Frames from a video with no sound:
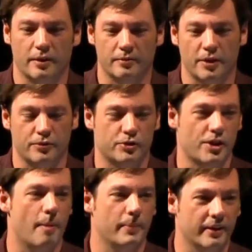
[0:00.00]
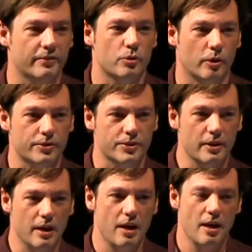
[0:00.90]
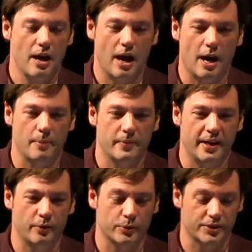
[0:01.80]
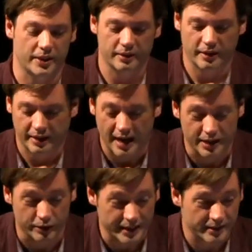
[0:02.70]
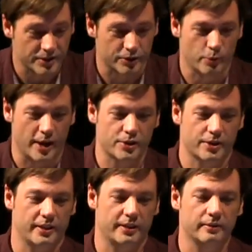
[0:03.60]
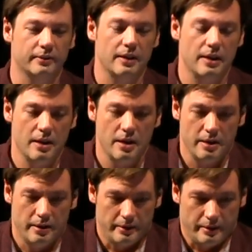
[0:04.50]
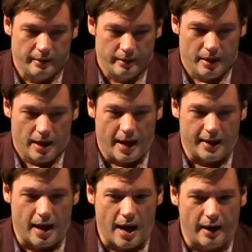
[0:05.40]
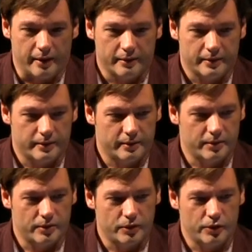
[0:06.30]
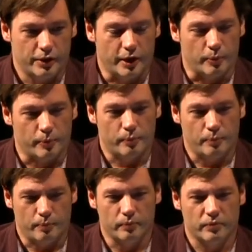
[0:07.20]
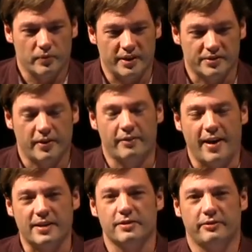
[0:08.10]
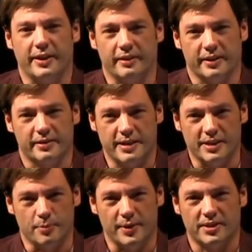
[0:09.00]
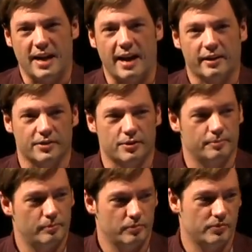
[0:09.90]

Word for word: a, a, zombie of sorts. Um, and it was a, a kind of unique situation. And, and uh, you know, effectively, the TCP stack is uh,